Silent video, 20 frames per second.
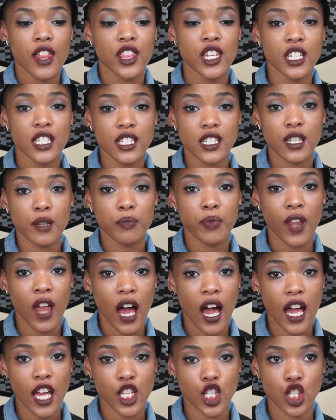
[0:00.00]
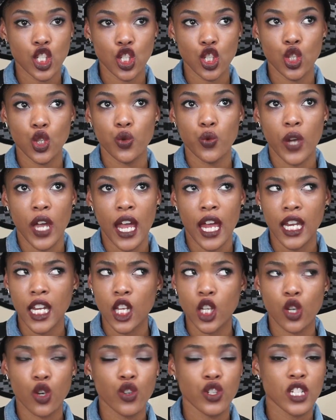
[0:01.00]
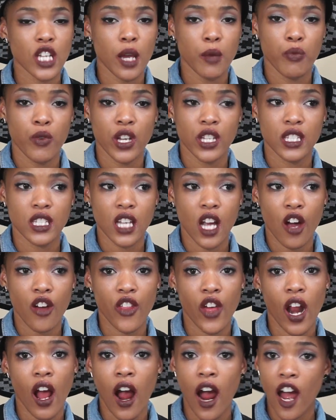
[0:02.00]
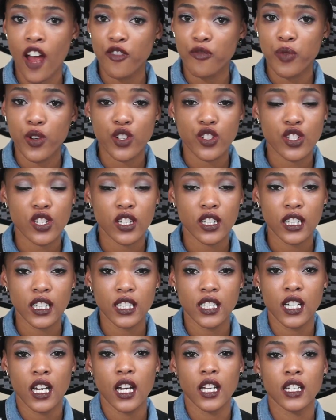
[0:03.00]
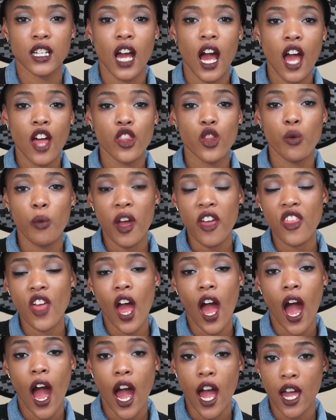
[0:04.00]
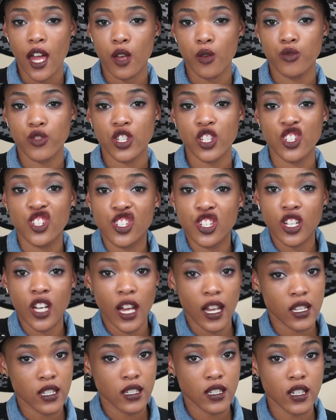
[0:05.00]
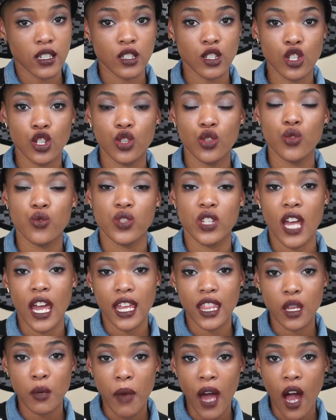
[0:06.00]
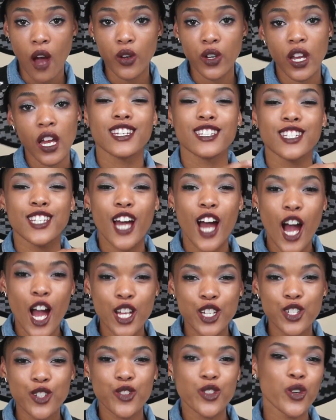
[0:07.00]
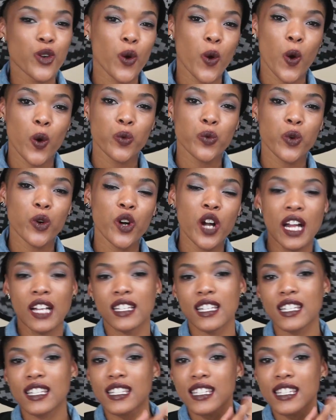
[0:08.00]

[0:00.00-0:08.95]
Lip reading: This applies to any crochet braid style that I've personally done. the way that I suggest to take them out is to undo the corn roll and to